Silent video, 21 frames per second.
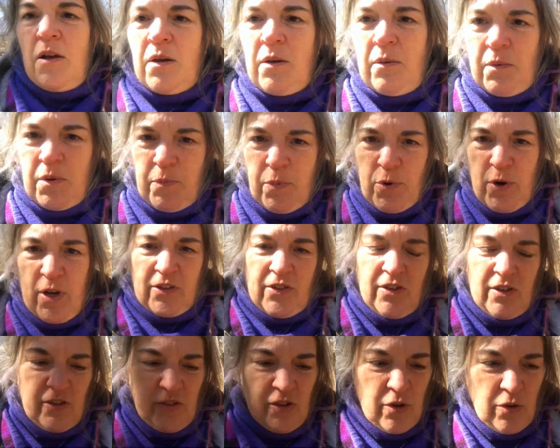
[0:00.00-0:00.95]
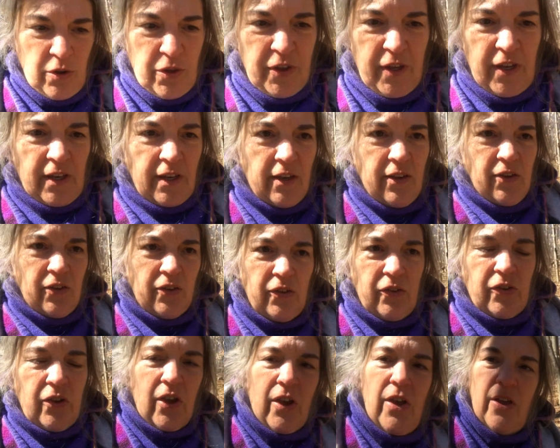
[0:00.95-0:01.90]
My point to this whole thing
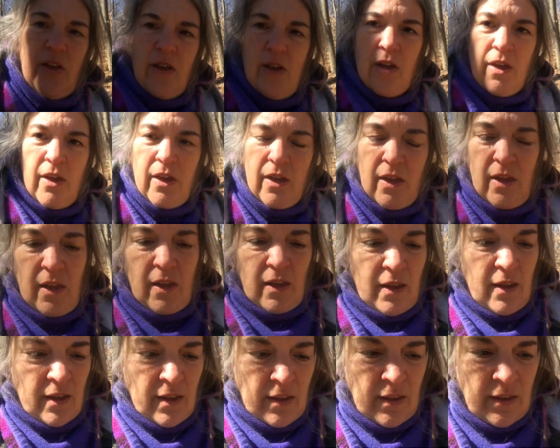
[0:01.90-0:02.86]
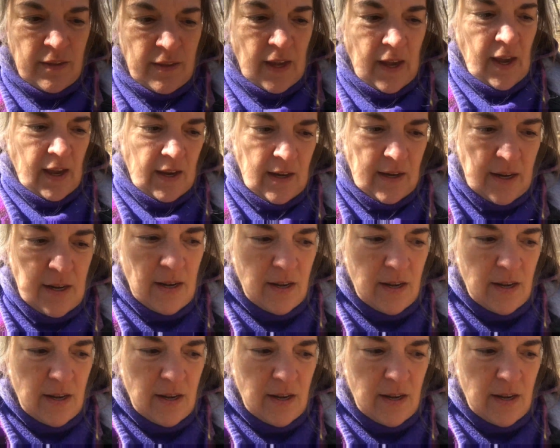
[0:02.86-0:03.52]
is that